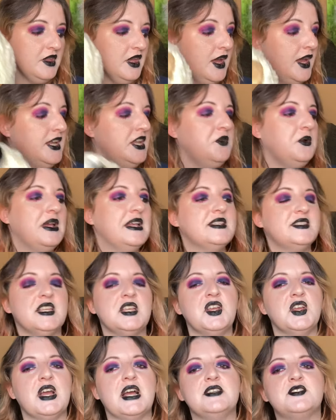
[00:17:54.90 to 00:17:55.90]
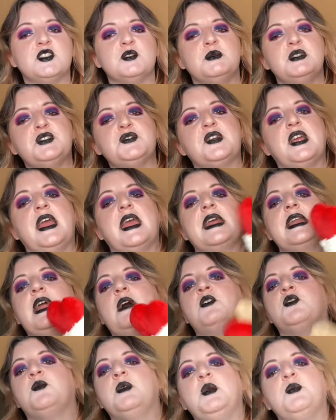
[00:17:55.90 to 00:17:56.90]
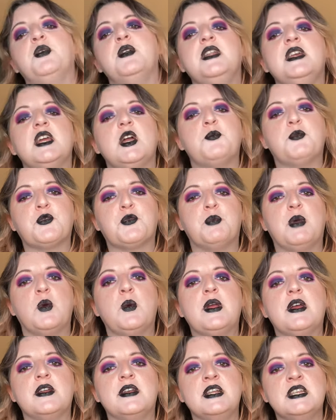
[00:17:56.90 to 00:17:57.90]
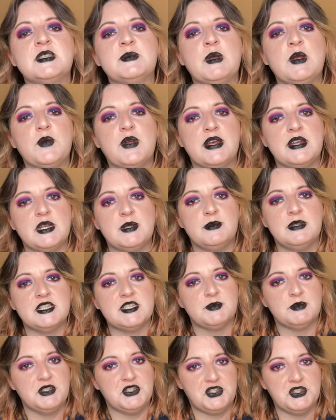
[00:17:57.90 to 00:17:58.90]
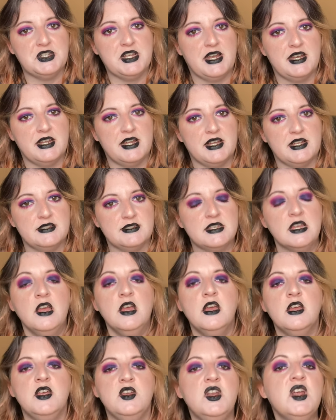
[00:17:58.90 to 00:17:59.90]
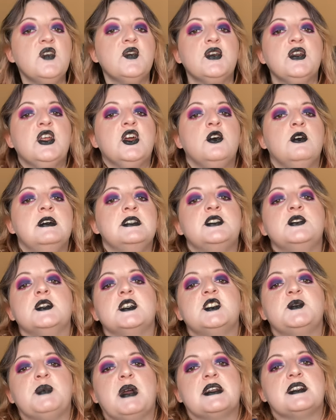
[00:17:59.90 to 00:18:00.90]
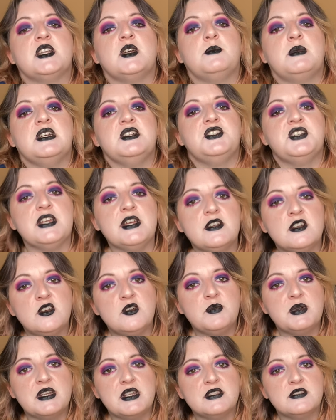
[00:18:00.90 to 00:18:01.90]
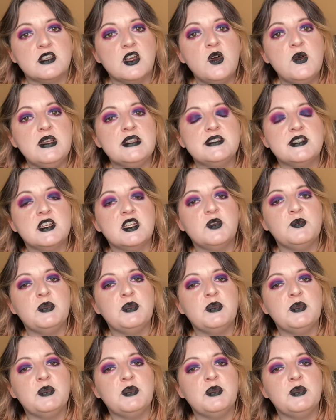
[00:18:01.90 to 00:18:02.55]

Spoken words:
Anyways, thank you guys so much for hanging out with me, putting up with my weirdness, my randomness, my shenanigans. You never know what to expect on my channel, but it's always gonna